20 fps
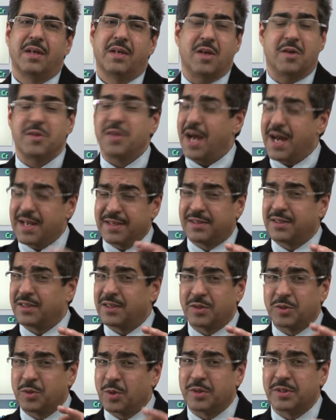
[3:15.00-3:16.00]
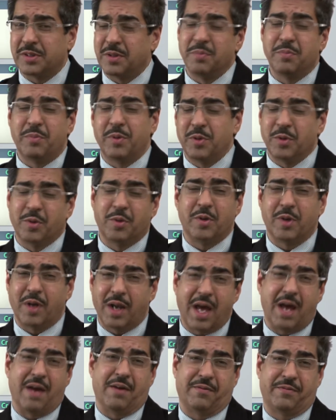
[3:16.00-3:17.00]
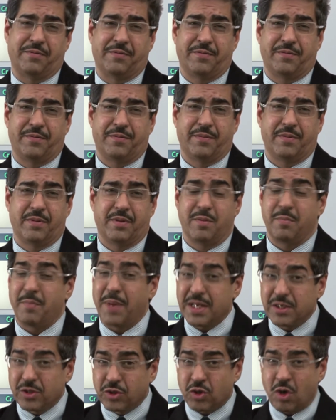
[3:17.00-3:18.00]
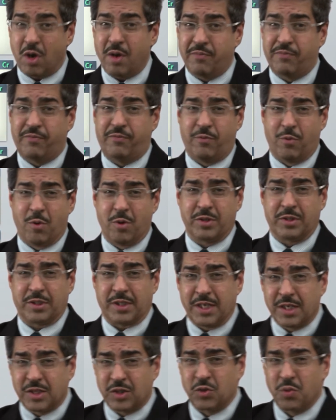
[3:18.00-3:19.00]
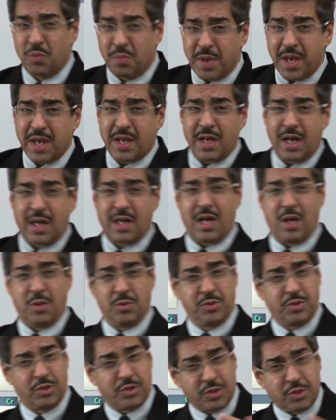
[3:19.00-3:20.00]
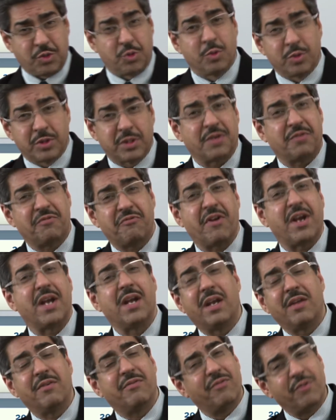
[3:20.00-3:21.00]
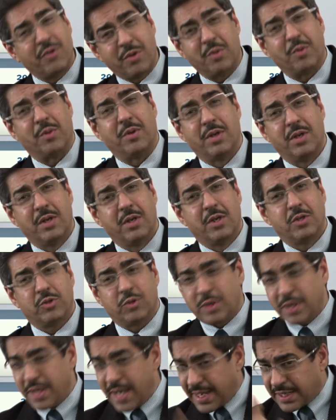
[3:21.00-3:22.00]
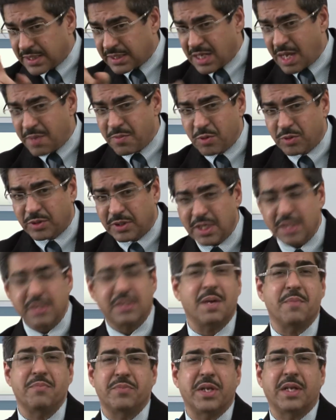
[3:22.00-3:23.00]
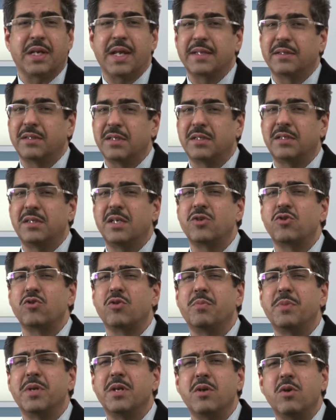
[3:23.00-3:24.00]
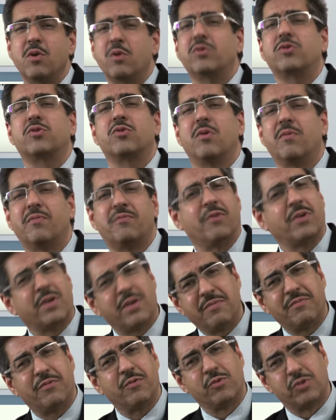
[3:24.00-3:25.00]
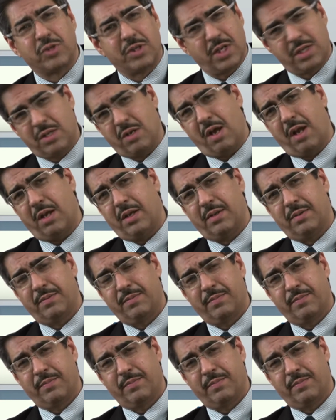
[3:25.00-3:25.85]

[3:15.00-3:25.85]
Now the answer is so simple, you're going to laugh. My job, folks, is to make accounts user-friendly for you. So next time you see something like this, there should be no scope for confusion at all.